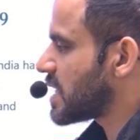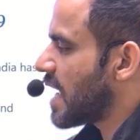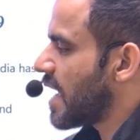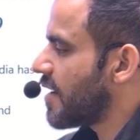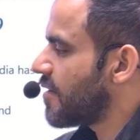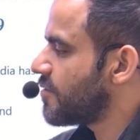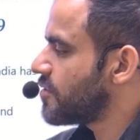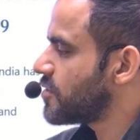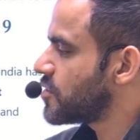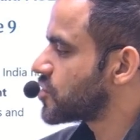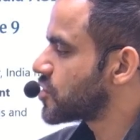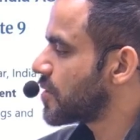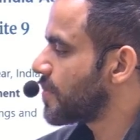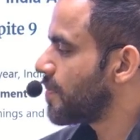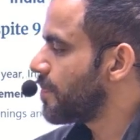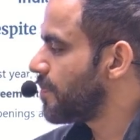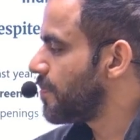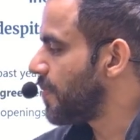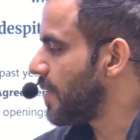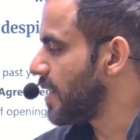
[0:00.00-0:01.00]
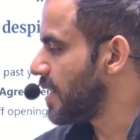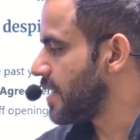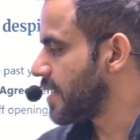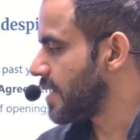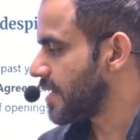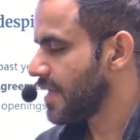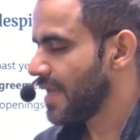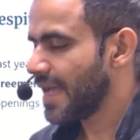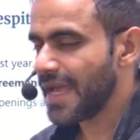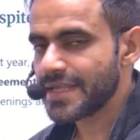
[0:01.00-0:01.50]
have
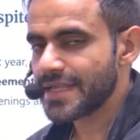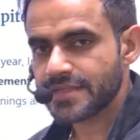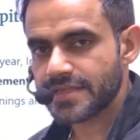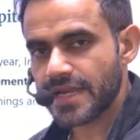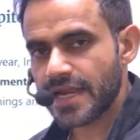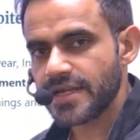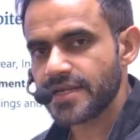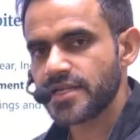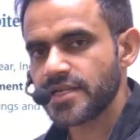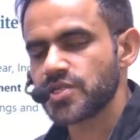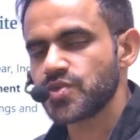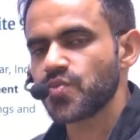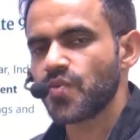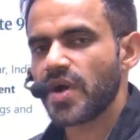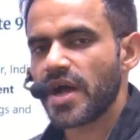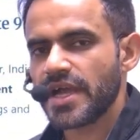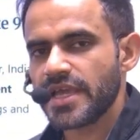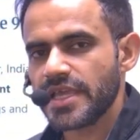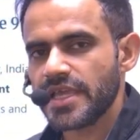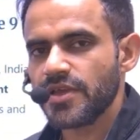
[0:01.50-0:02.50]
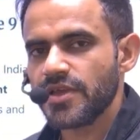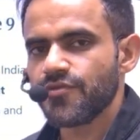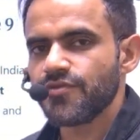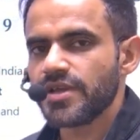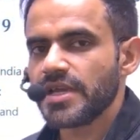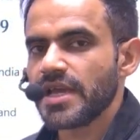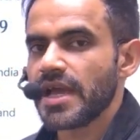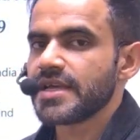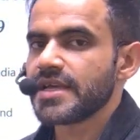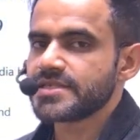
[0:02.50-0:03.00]
tripled. And that is why
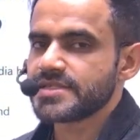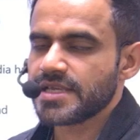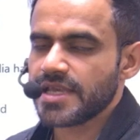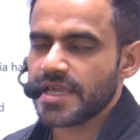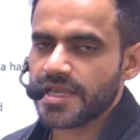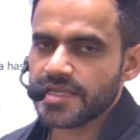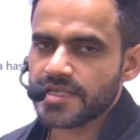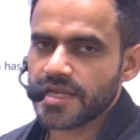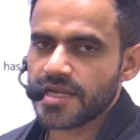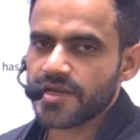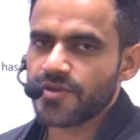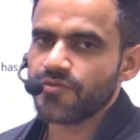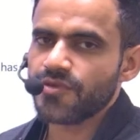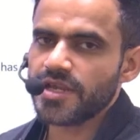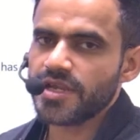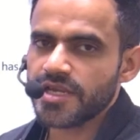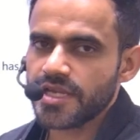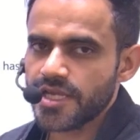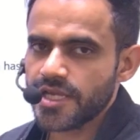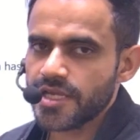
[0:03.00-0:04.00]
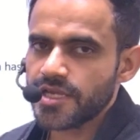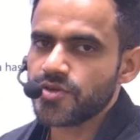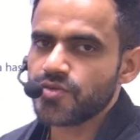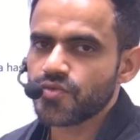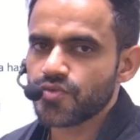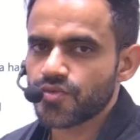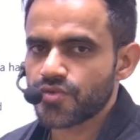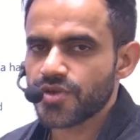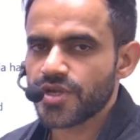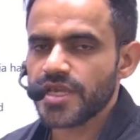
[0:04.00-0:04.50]
we are saying that we need to
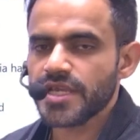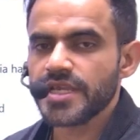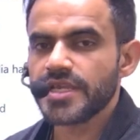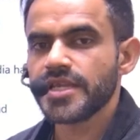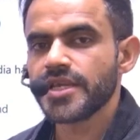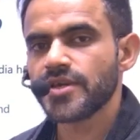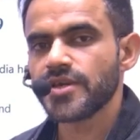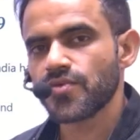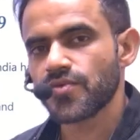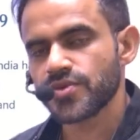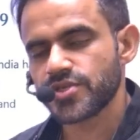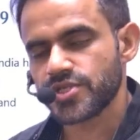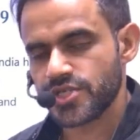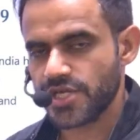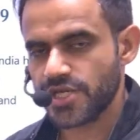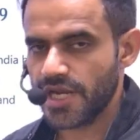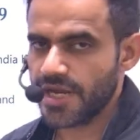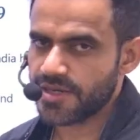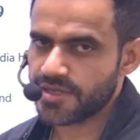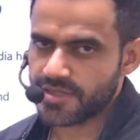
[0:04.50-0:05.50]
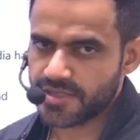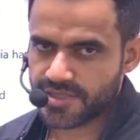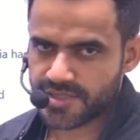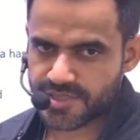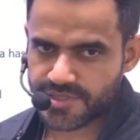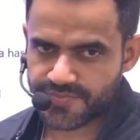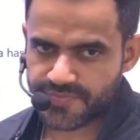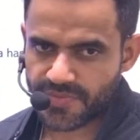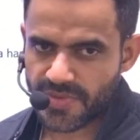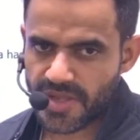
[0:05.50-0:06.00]
renegotiate
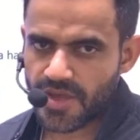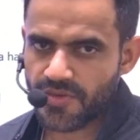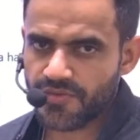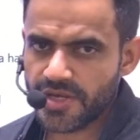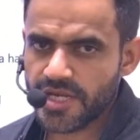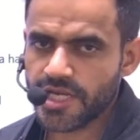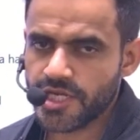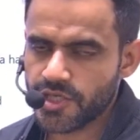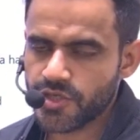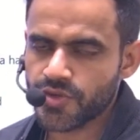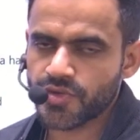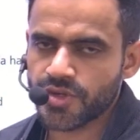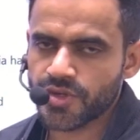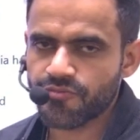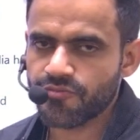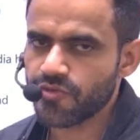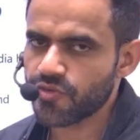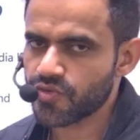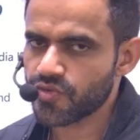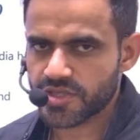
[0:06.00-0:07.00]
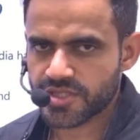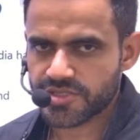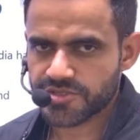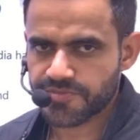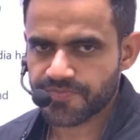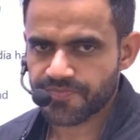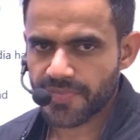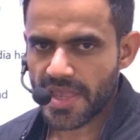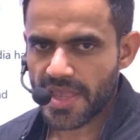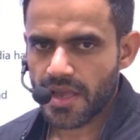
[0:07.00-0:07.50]
this. We need to review
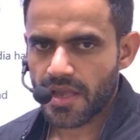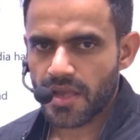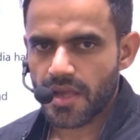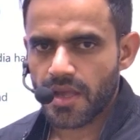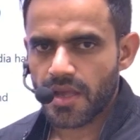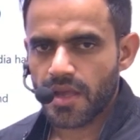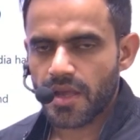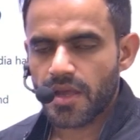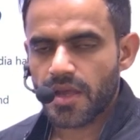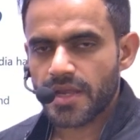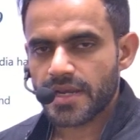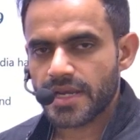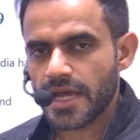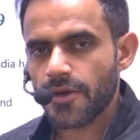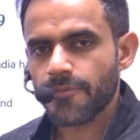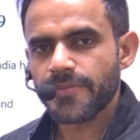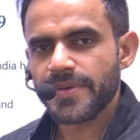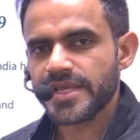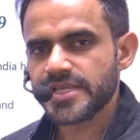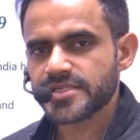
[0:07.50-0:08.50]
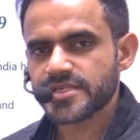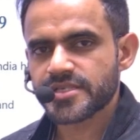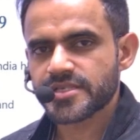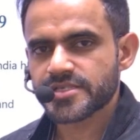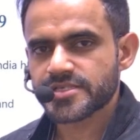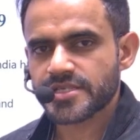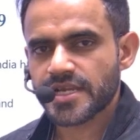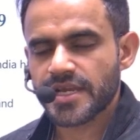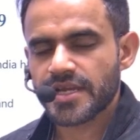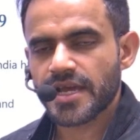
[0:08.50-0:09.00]
this. Now, please
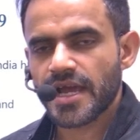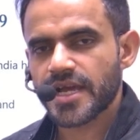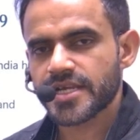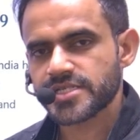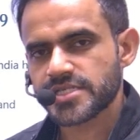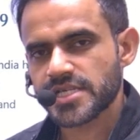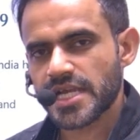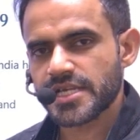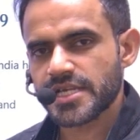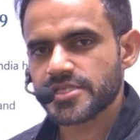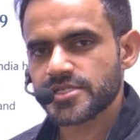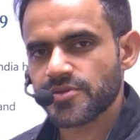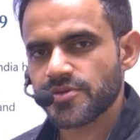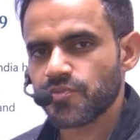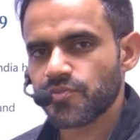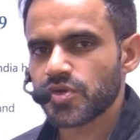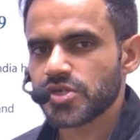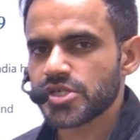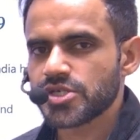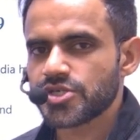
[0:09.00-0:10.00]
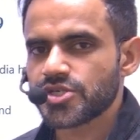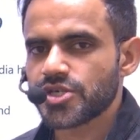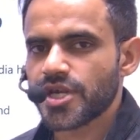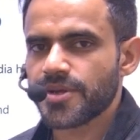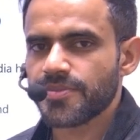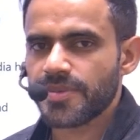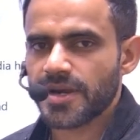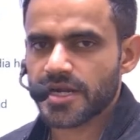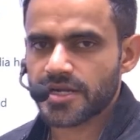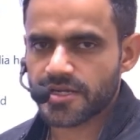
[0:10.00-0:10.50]
understand, ASEAN is important
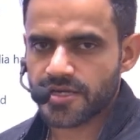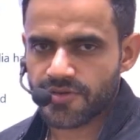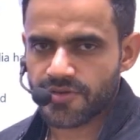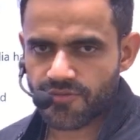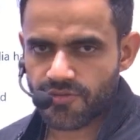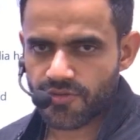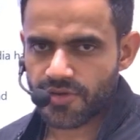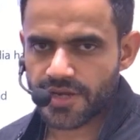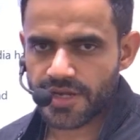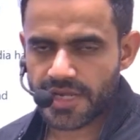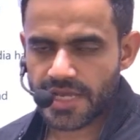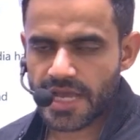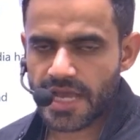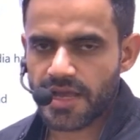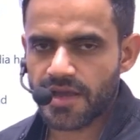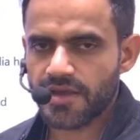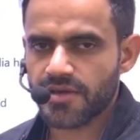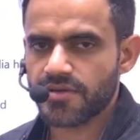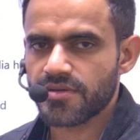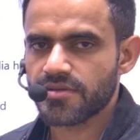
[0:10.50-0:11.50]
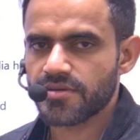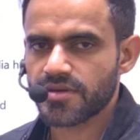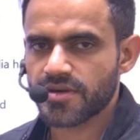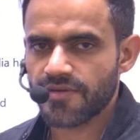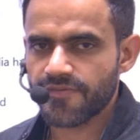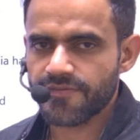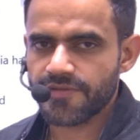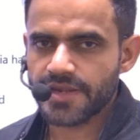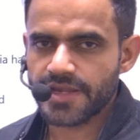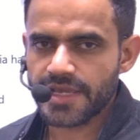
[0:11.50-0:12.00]
trade partner for India.
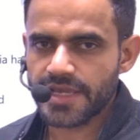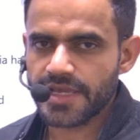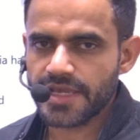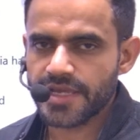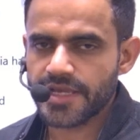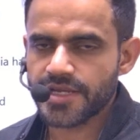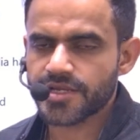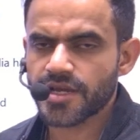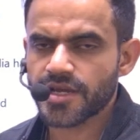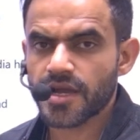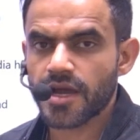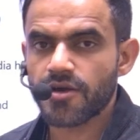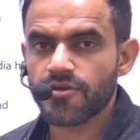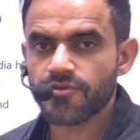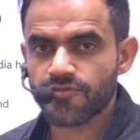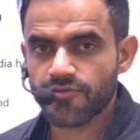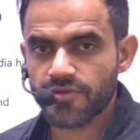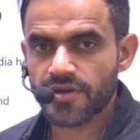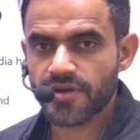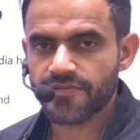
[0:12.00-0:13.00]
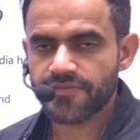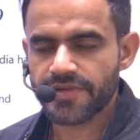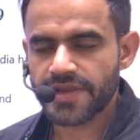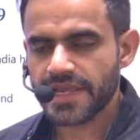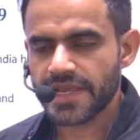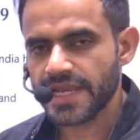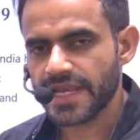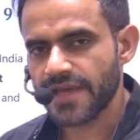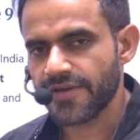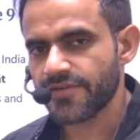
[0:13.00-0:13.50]
Roughly, it accounts for
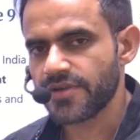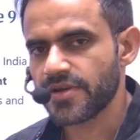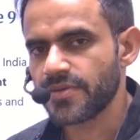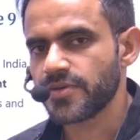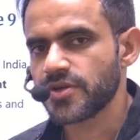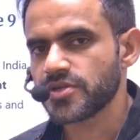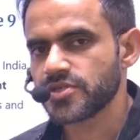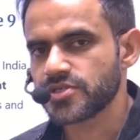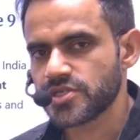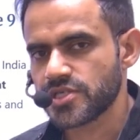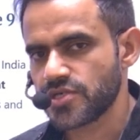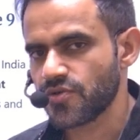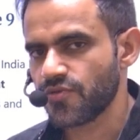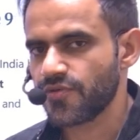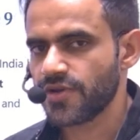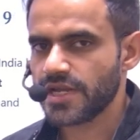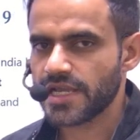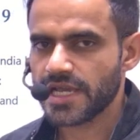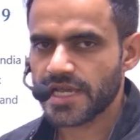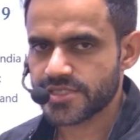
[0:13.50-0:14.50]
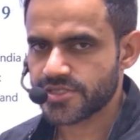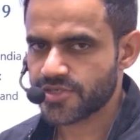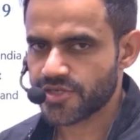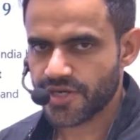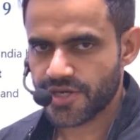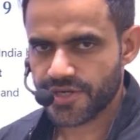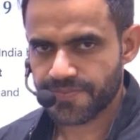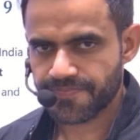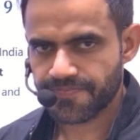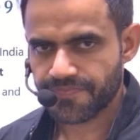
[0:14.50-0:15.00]
roughly 11% of India's trade.